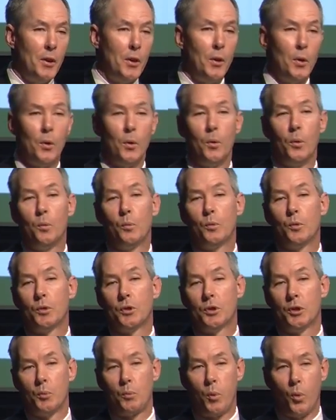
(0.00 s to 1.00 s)
who
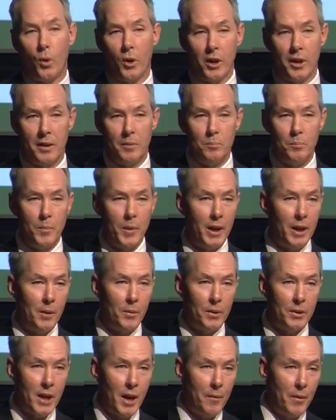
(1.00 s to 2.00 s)
supported
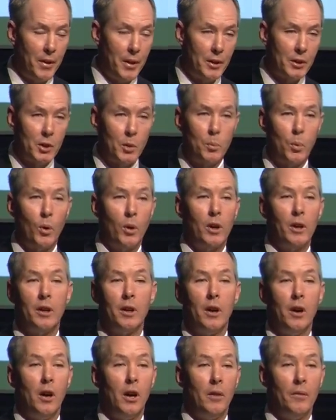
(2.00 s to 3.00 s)
me with everything,
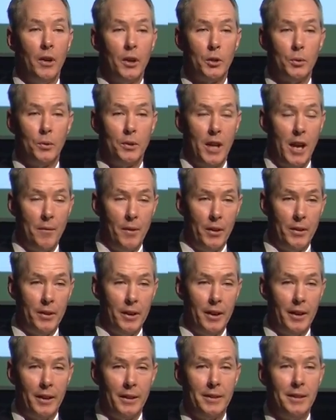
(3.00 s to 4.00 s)
supported all of us with
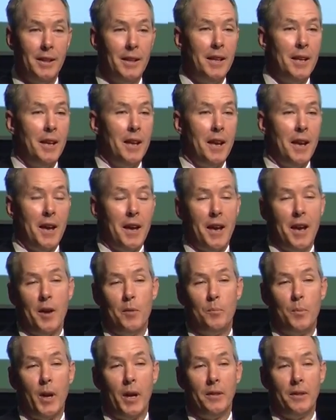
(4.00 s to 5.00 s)
everything,
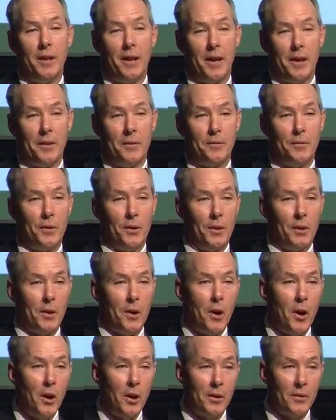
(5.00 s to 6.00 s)
have been there for
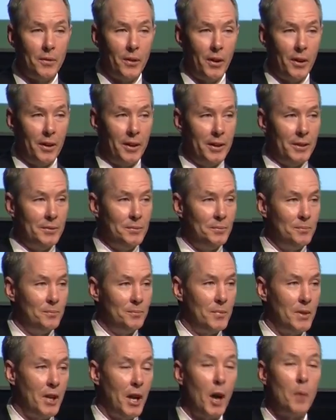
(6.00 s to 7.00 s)
all of our
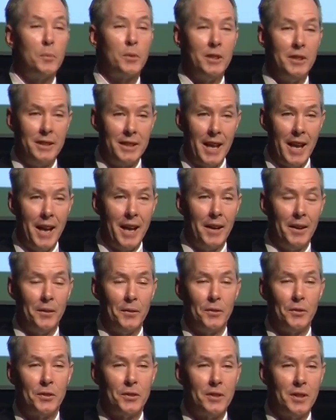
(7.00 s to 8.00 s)
ups and
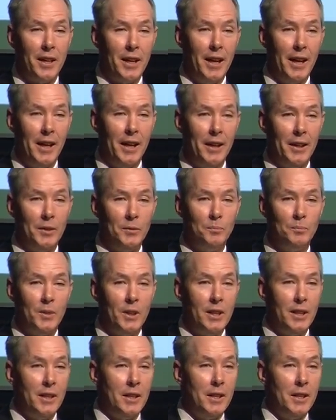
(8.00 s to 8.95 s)
downs. Um,